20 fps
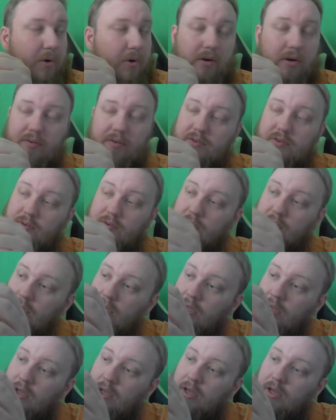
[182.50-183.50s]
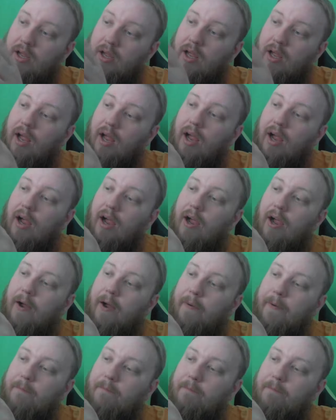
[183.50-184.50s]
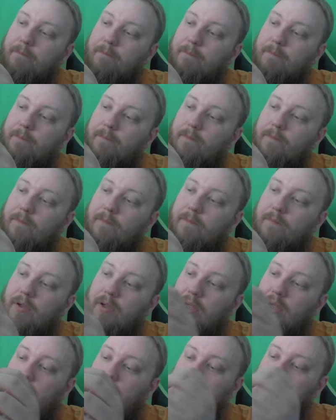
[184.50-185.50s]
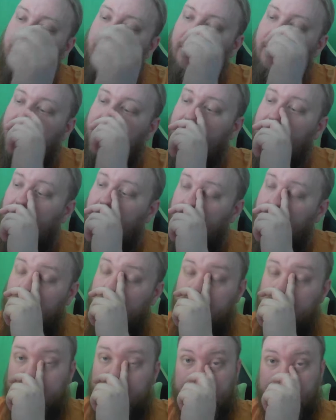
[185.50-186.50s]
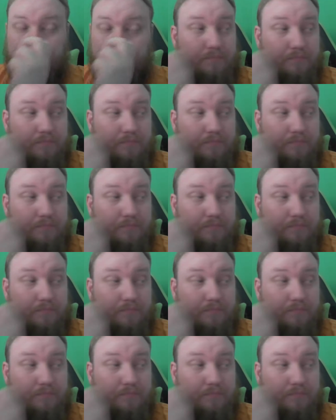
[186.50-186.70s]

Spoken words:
part of the screen. And you can click on them.